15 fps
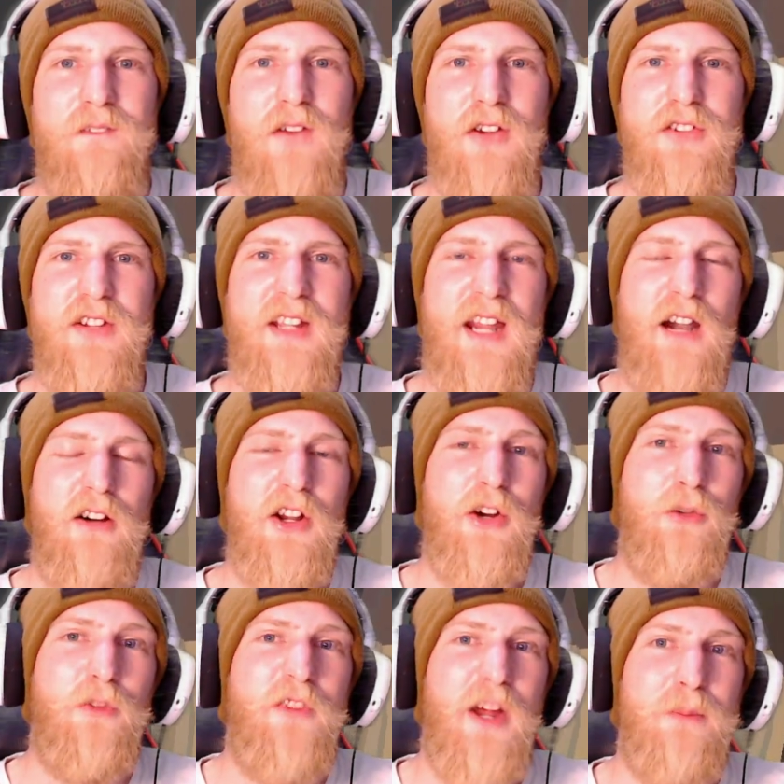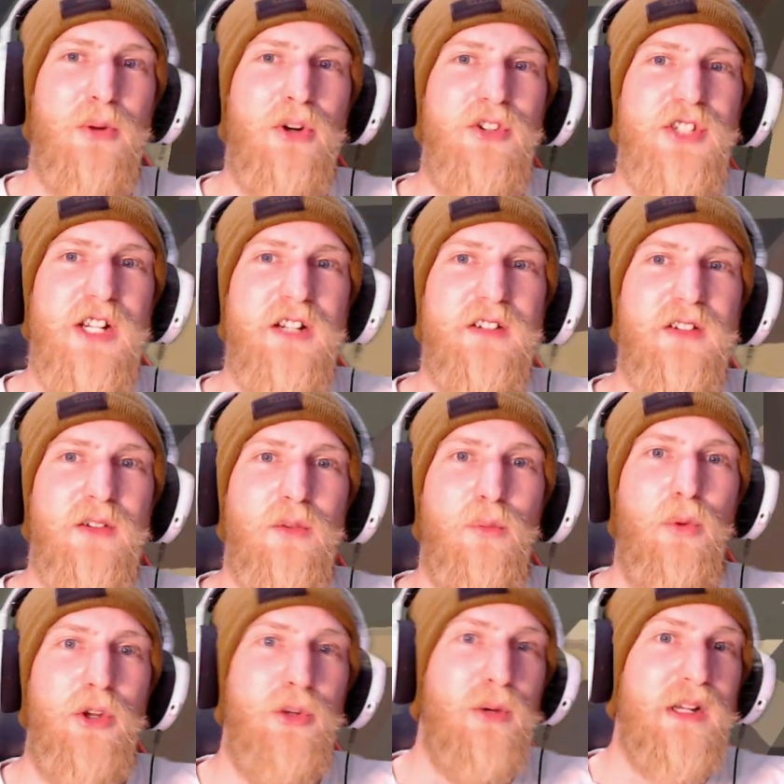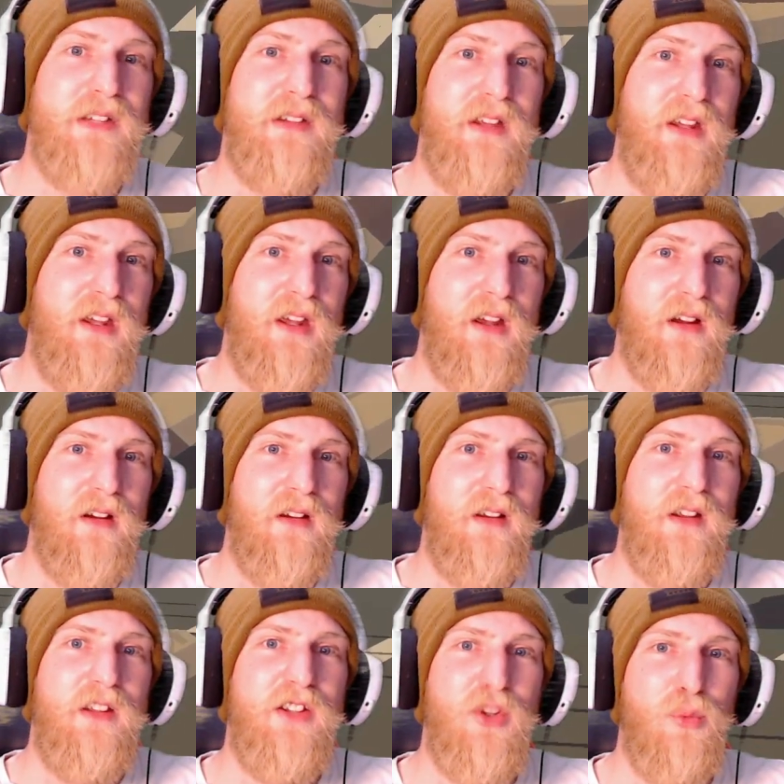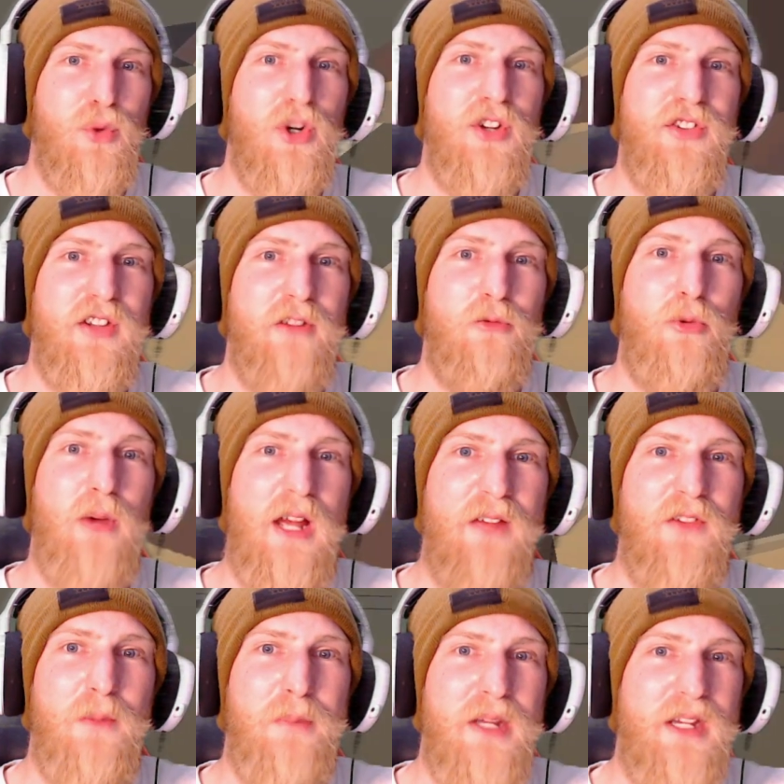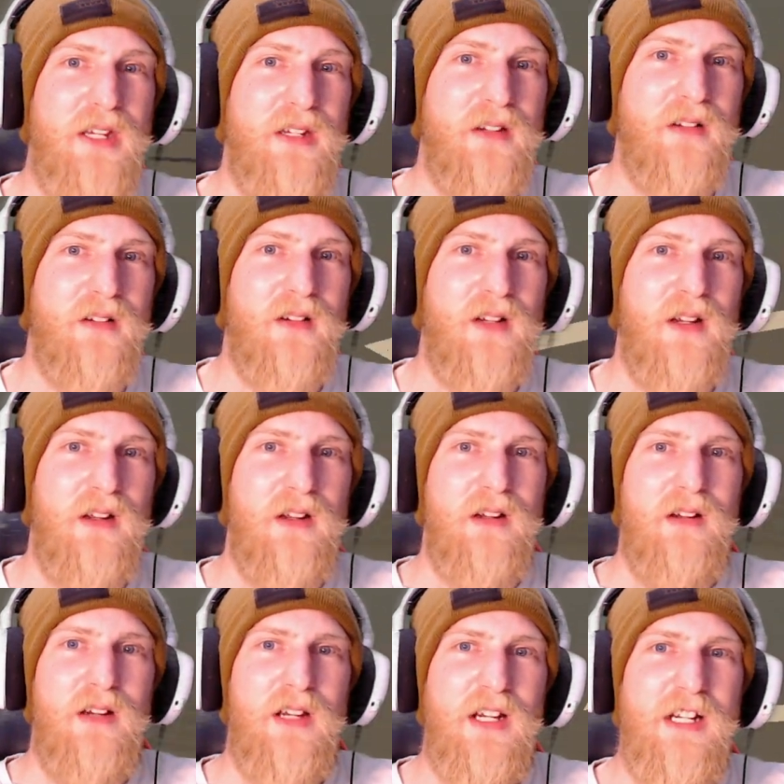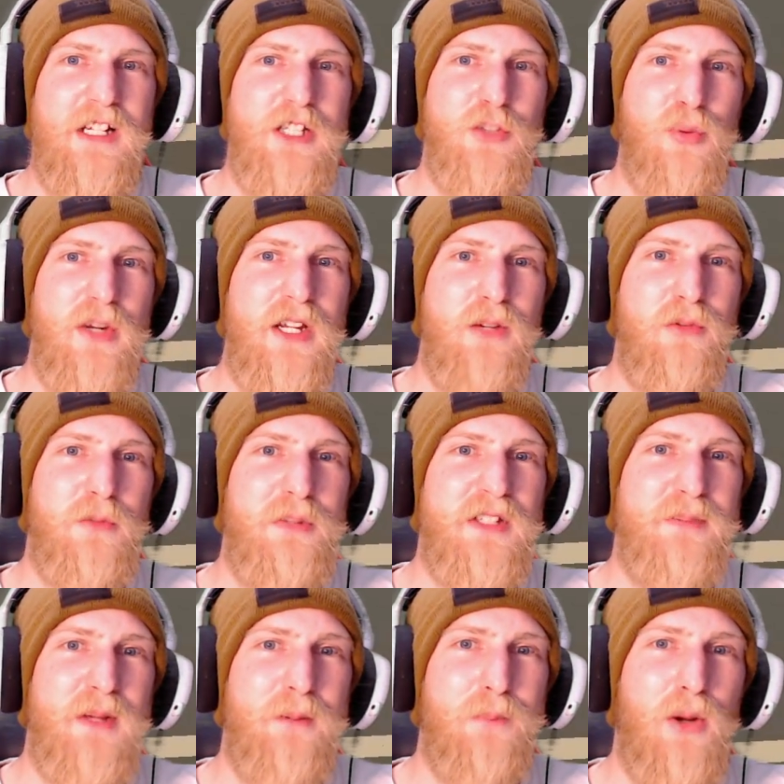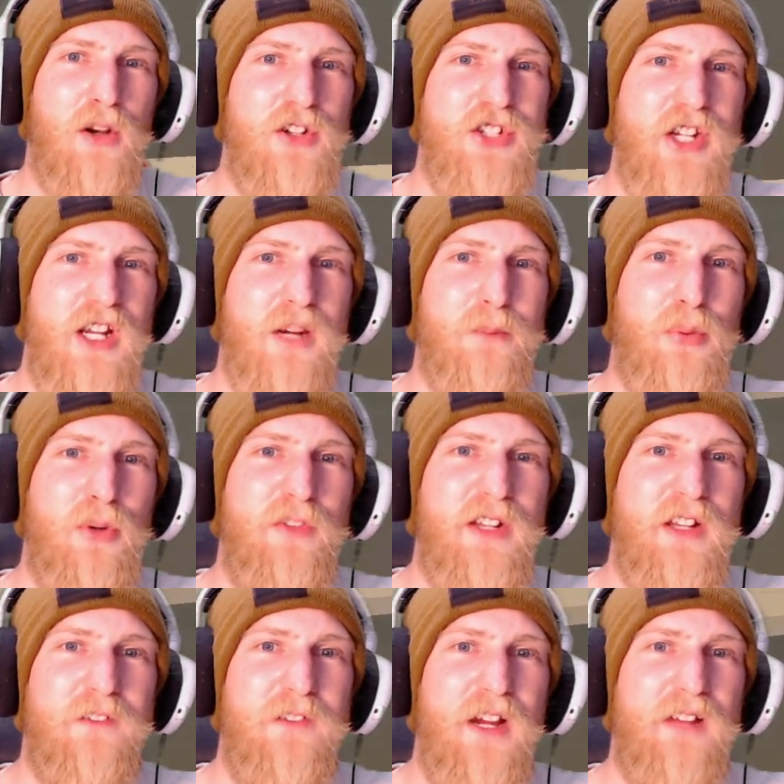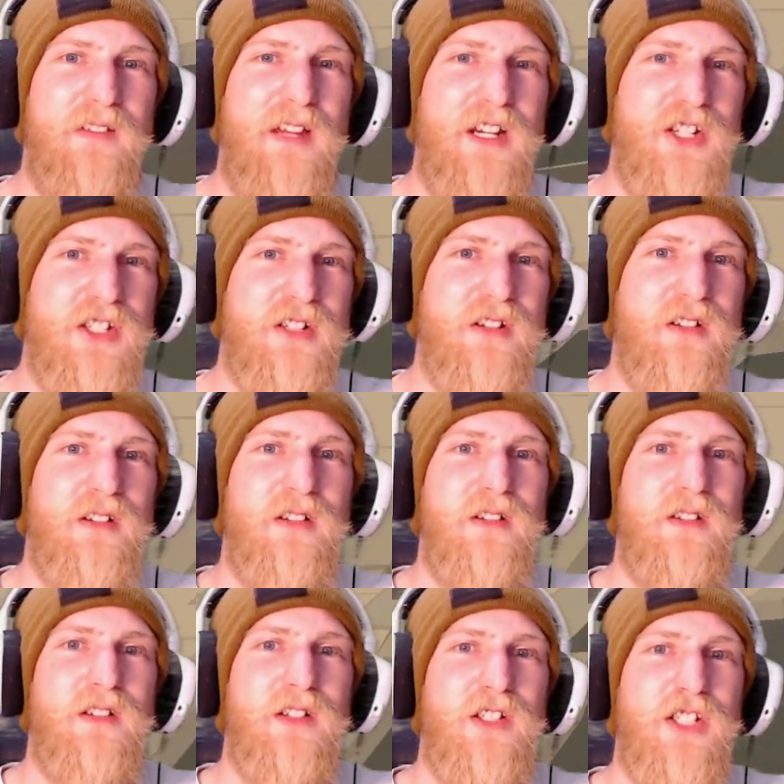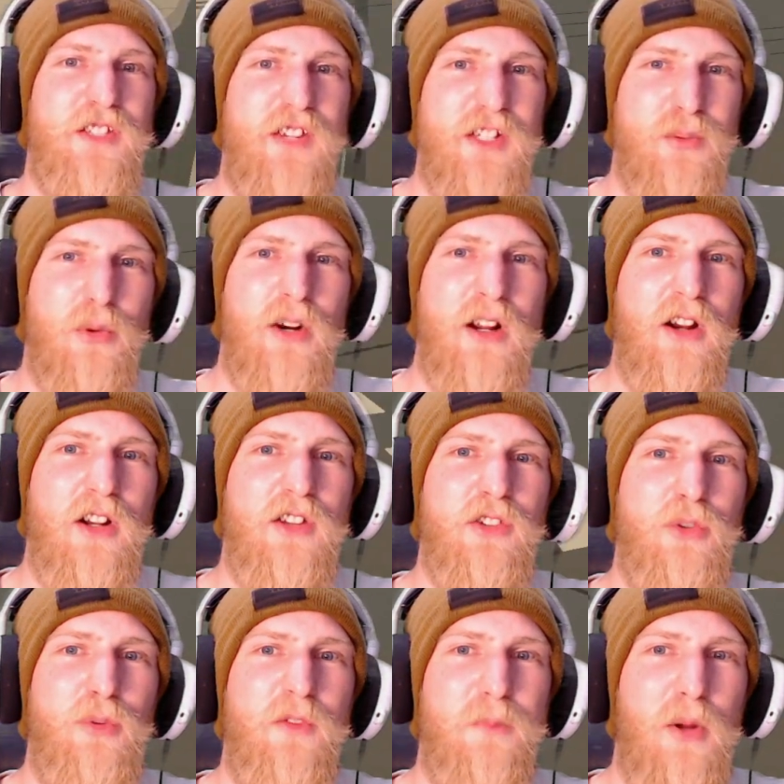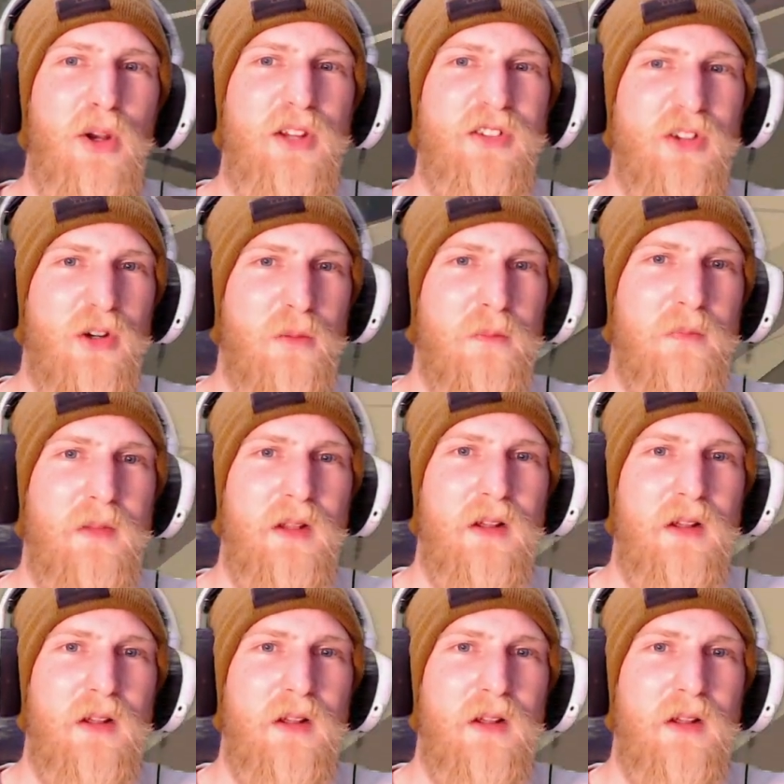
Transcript: If I was to carry on with that project, what you are seeing is the worst it will ever be. Each week would be spent polishing and improving the foundation. So that's what I'm going to do with PolyZom.